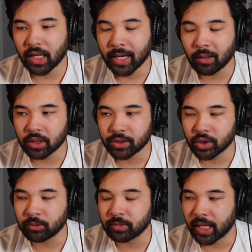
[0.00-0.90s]
I would
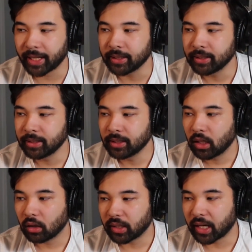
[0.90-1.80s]
assume that
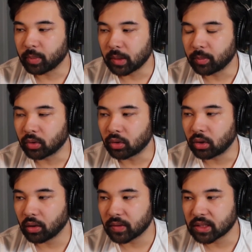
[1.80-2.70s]
a lot of people
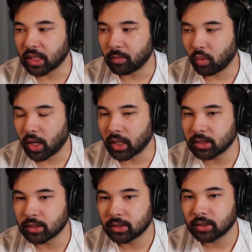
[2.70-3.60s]
are the same
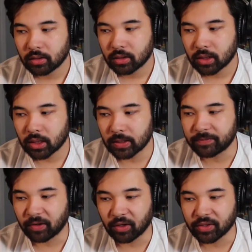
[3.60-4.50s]
way as
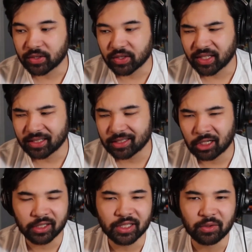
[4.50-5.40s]
far as just like
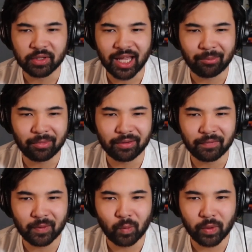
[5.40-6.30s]
talking to a camera. They
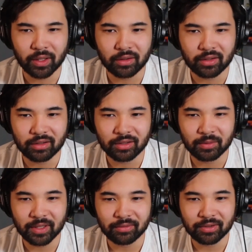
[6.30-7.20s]
feel weird or
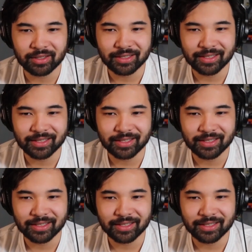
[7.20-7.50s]
whatever.